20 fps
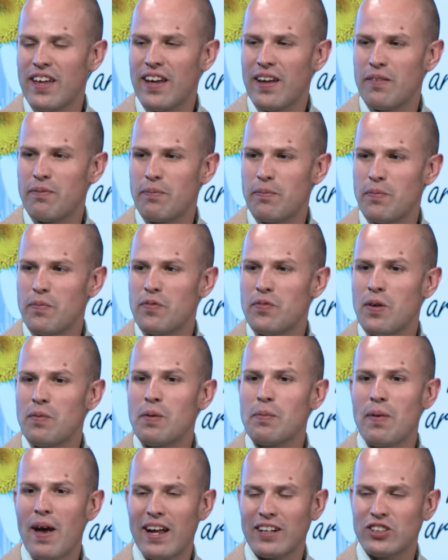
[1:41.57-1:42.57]
uh, from
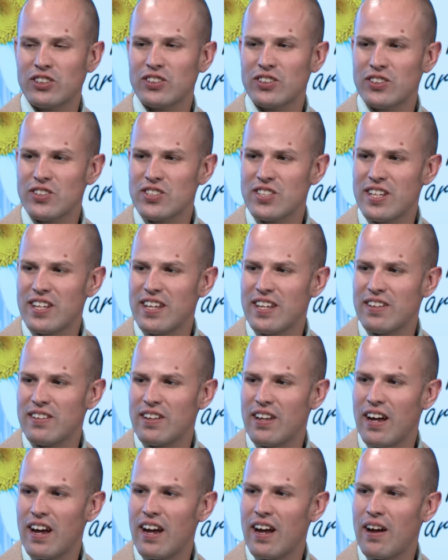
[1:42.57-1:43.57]
a bachelor's in